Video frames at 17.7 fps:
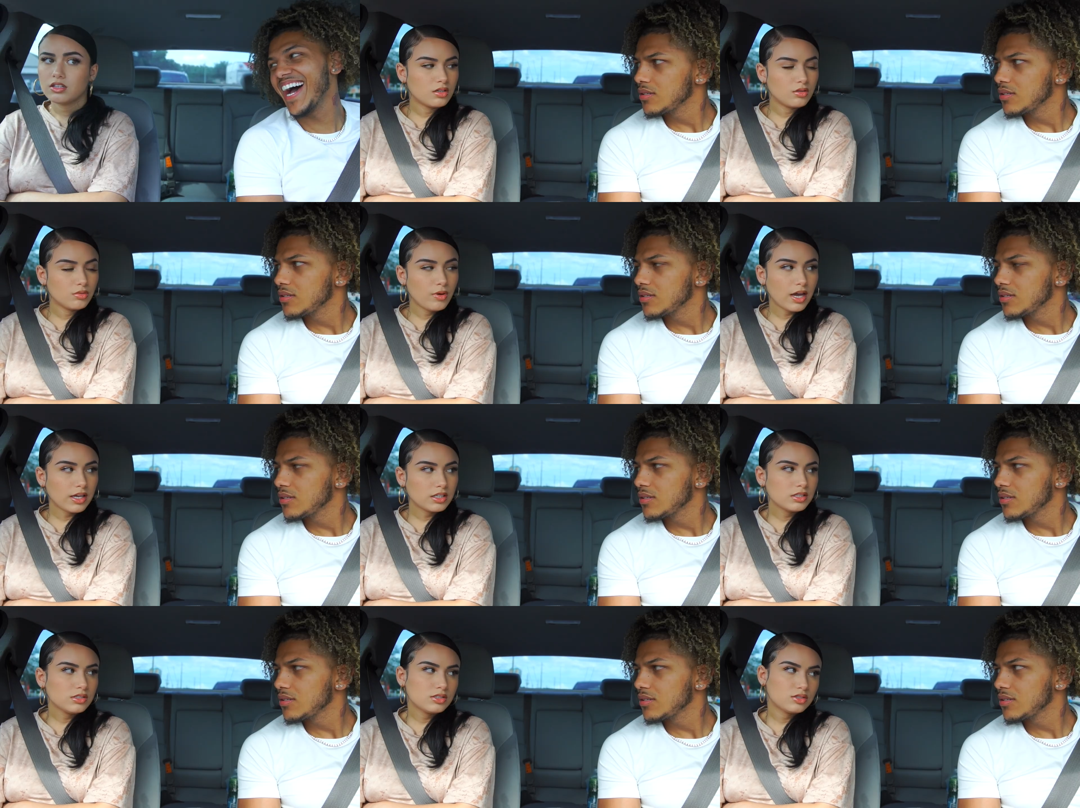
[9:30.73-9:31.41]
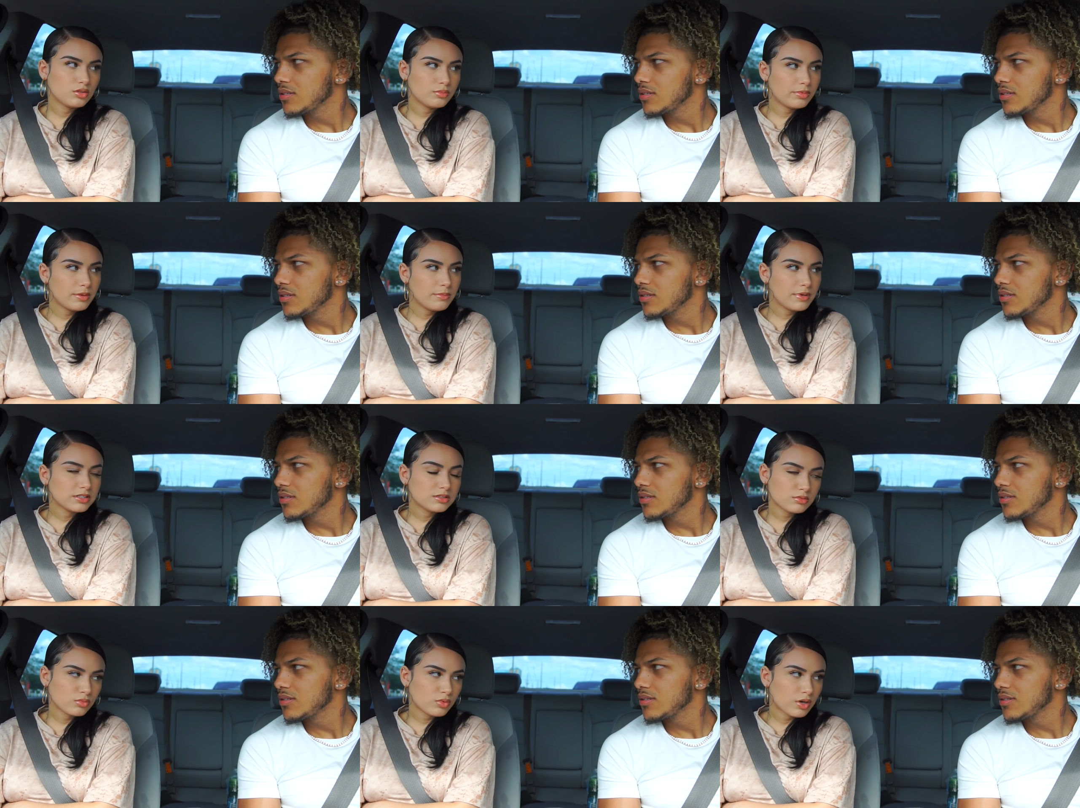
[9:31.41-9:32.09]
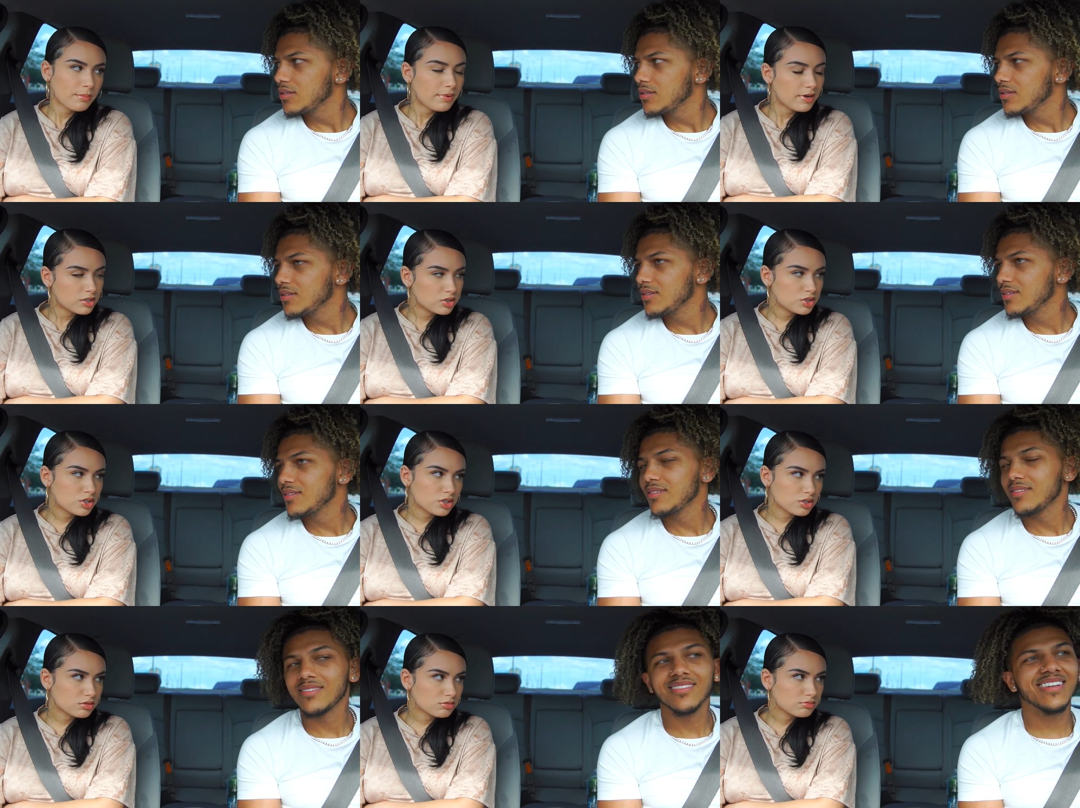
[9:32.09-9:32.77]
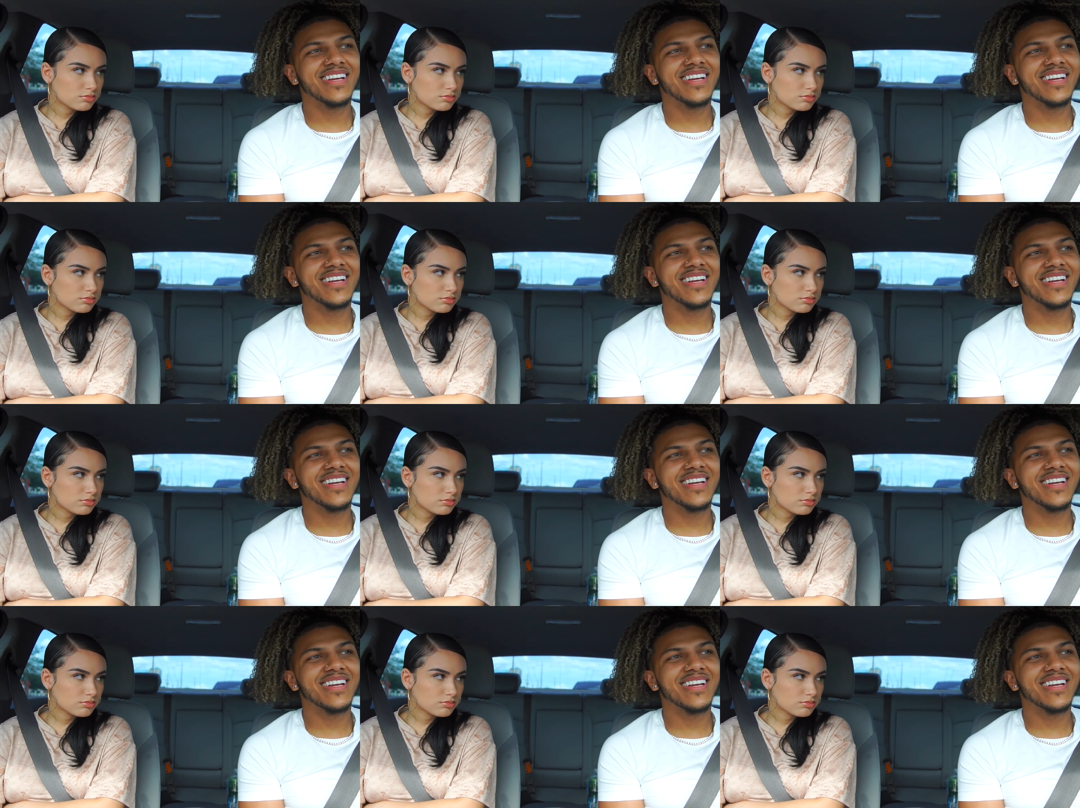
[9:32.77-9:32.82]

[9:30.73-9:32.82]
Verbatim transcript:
Speaker 1: You acting stupid makes me want to punch you.